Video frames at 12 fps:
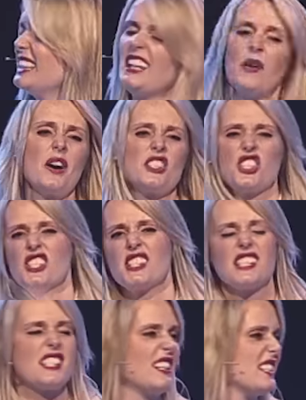You know what? It's
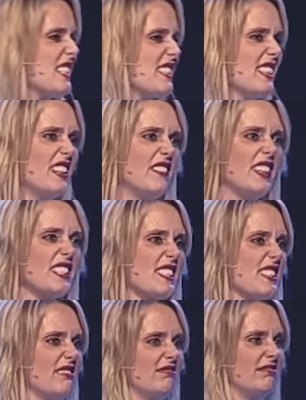just a Sunday
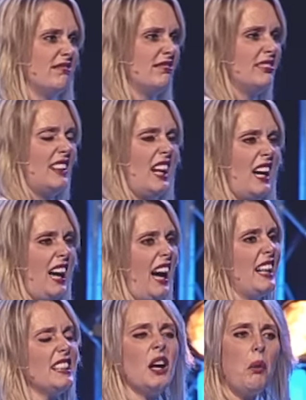service.
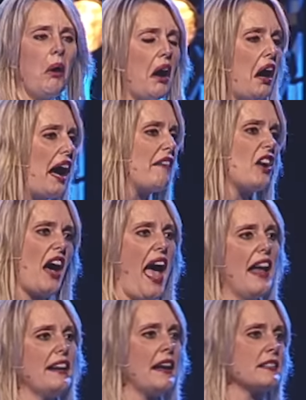And you know what? I've got
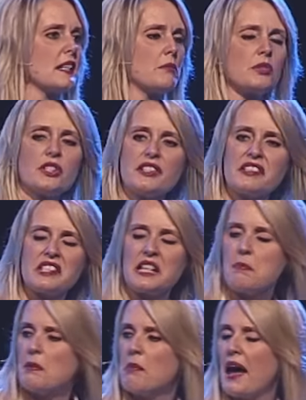headaches. I'm just going to
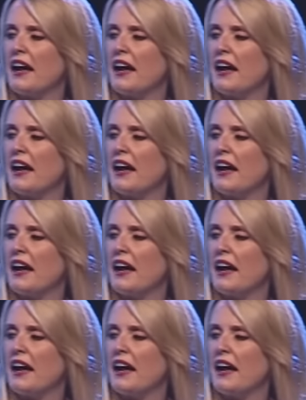sleep in